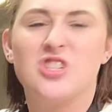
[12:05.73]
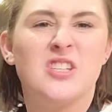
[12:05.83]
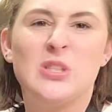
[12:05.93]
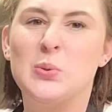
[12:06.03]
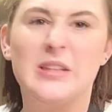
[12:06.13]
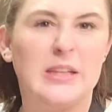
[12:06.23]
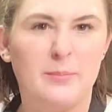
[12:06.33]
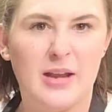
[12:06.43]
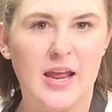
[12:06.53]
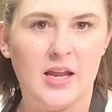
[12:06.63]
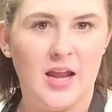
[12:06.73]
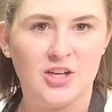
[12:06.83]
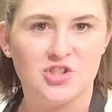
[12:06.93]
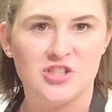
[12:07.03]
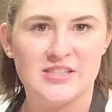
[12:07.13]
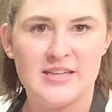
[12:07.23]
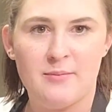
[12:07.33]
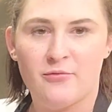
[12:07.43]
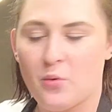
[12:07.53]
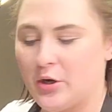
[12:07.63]
just to eliminate an extra step
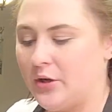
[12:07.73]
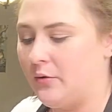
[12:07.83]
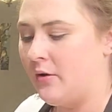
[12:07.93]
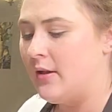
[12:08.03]
for you.